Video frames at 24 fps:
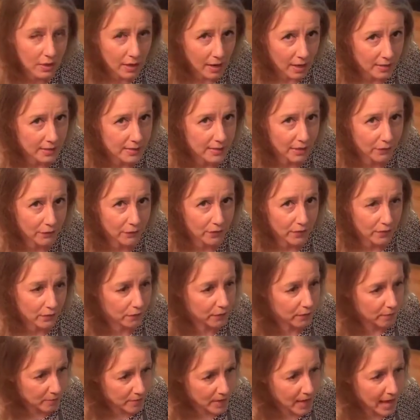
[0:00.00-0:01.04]
suffer
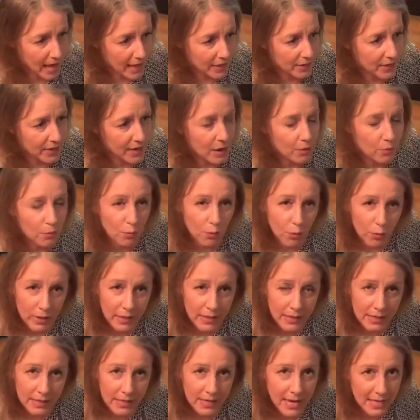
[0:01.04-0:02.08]
from that, then I
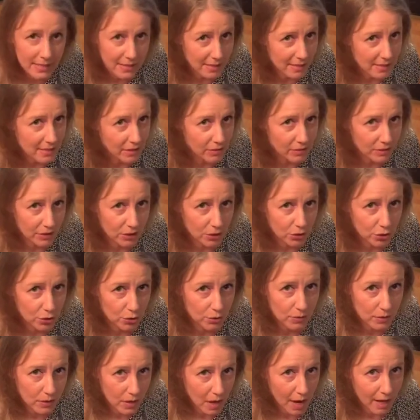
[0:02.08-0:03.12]
wouldn't necessarily
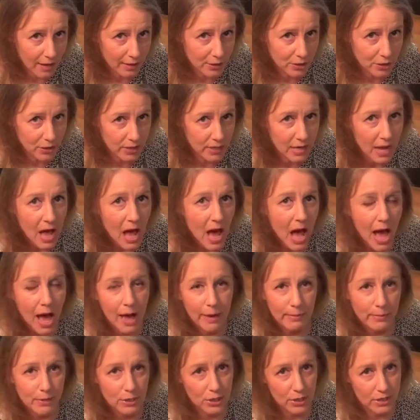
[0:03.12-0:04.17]
choose collagen. I
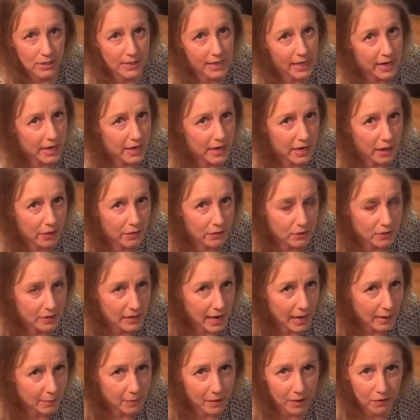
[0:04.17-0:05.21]
would just get another
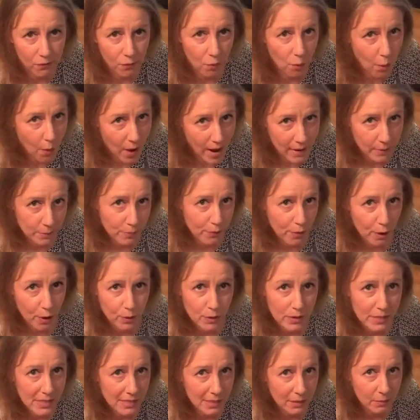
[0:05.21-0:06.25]
type of whey
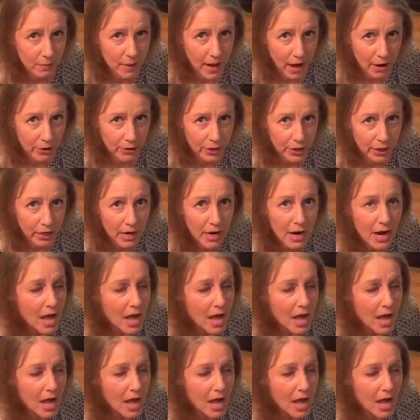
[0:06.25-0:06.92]
protein powder